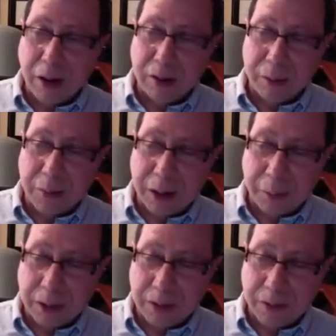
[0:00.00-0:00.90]
talks
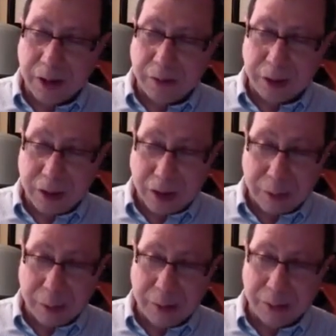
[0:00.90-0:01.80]
about, but it's a very, very
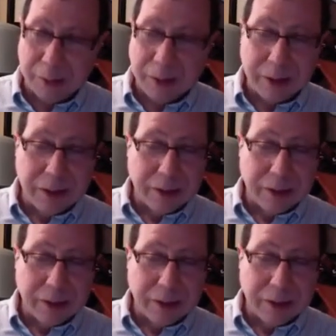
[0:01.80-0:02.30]
hard problem.